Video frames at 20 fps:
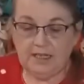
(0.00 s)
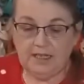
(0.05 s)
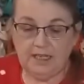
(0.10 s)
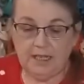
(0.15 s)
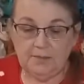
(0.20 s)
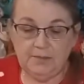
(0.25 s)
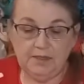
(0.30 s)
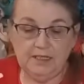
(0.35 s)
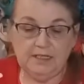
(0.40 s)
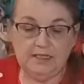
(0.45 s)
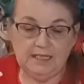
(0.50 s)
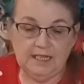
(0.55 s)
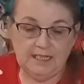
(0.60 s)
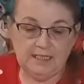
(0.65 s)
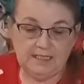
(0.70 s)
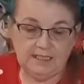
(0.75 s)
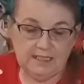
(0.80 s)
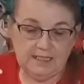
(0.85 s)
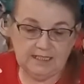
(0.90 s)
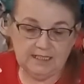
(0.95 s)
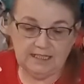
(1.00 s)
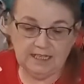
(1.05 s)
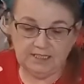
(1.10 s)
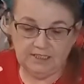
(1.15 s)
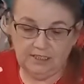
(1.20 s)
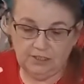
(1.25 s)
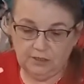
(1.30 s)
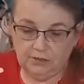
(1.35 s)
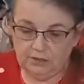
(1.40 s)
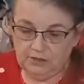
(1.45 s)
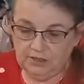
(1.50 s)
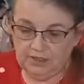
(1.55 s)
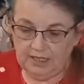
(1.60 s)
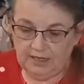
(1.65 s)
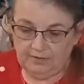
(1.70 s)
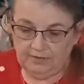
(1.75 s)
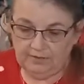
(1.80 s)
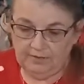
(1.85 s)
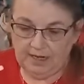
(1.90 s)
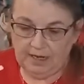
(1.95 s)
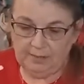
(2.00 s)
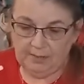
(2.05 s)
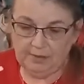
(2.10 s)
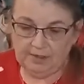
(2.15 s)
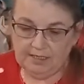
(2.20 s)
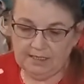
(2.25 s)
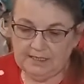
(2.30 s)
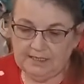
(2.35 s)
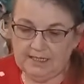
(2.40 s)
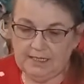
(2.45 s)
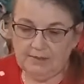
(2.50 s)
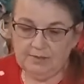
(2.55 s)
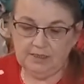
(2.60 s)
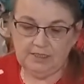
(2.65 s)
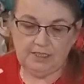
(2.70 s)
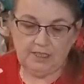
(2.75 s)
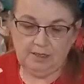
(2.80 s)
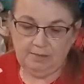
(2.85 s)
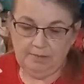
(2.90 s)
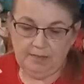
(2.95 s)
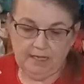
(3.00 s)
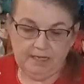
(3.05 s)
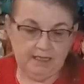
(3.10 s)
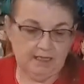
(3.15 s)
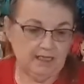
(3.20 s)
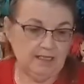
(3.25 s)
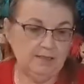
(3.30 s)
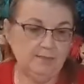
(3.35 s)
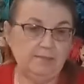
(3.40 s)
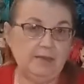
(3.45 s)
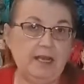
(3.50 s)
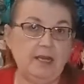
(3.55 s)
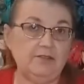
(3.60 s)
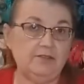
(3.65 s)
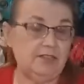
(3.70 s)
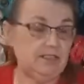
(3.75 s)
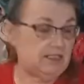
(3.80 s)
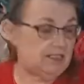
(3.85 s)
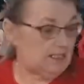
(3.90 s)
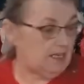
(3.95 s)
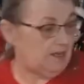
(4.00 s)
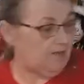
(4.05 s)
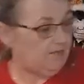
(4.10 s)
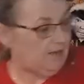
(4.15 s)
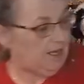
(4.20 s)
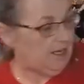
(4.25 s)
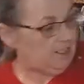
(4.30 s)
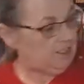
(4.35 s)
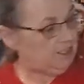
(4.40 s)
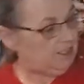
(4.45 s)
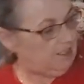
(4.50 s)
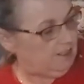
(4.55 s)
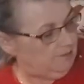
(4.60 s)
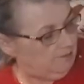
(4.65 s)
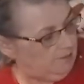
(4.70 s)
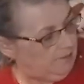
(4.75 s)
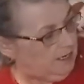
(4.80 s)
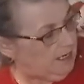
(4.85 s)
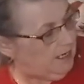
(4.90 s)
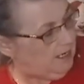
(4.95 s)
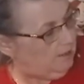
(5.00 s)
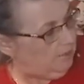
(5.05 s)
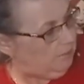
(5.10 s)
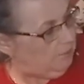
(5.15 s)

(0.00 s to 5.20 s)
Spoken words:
a couple of days since I showed you that fabric and said I was going to make these blouses, and I've actually made